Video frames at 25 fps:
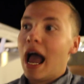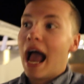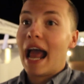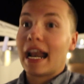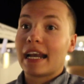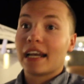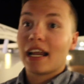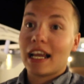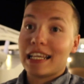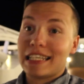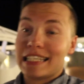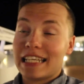
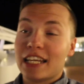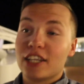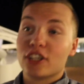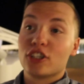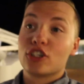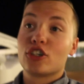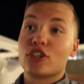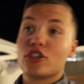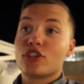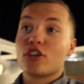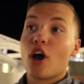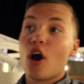And guys, it
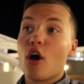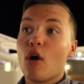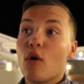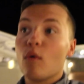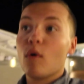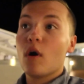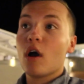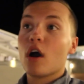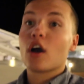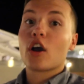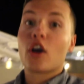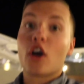is
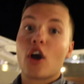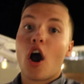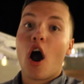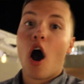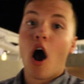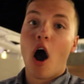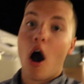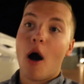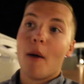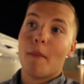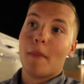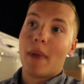so
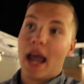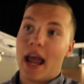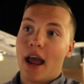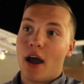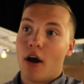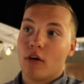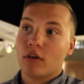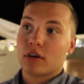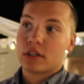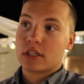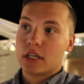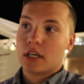calm
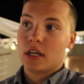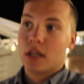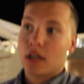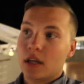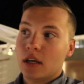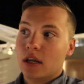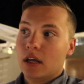out.